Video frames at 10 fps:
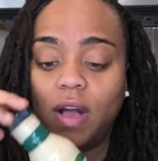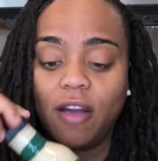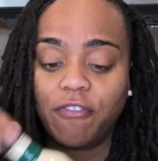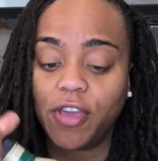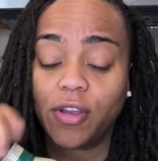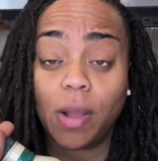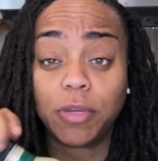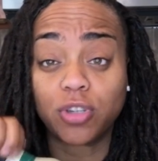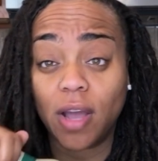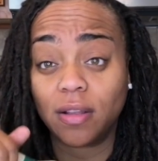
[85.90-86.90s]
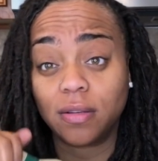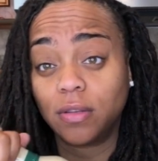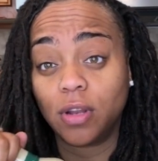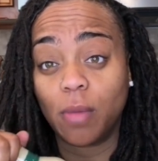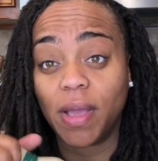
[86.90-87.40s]
I figured I'm gonna try to,
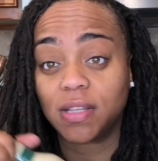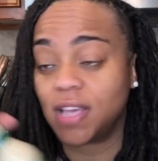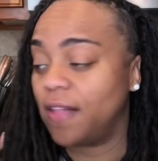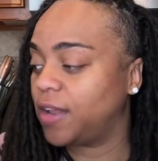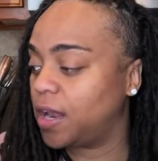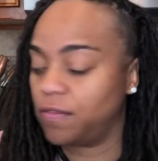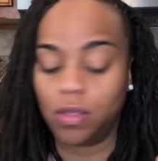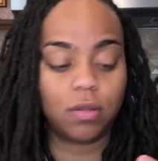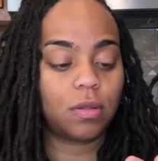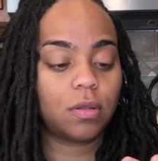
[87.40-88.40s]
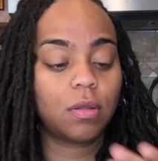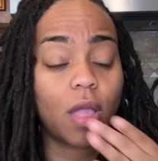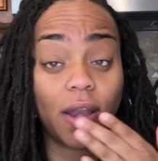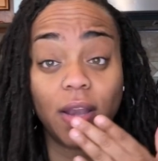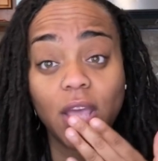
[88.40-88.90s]
you know, make a salad out of it,
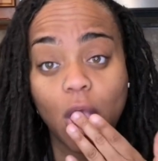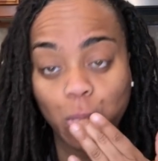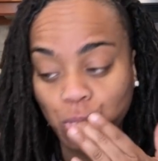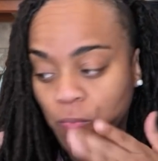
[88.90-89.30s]
and I did.